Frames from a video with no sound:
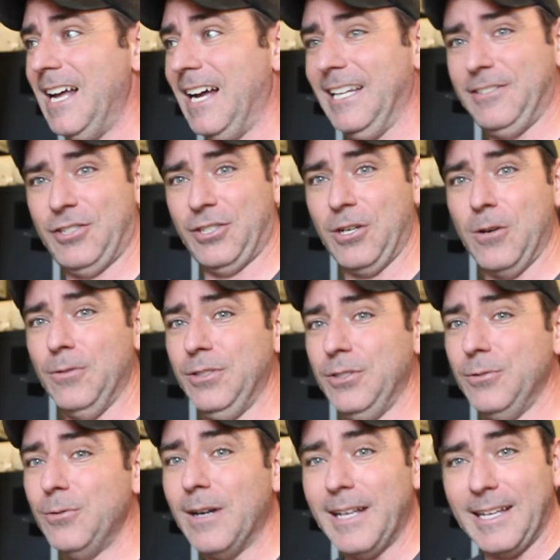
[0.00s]
I've shown
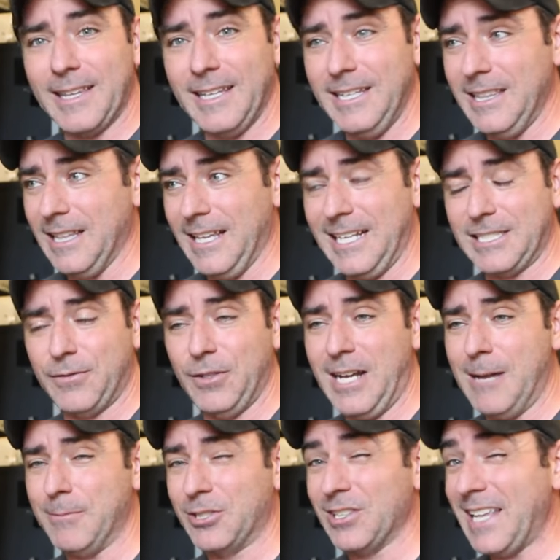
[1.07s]
you in the last video
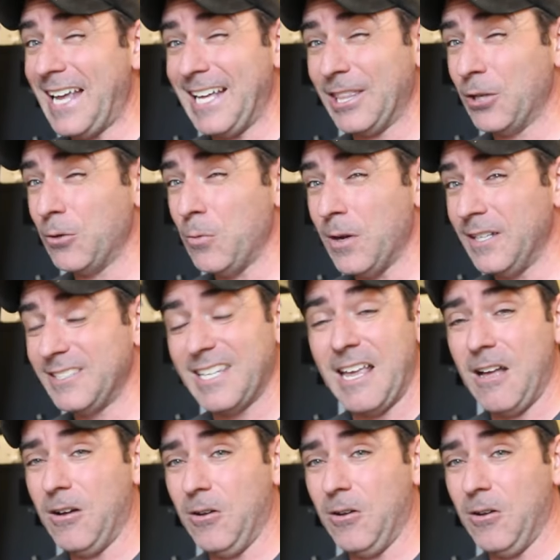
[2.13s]
how much lag there was,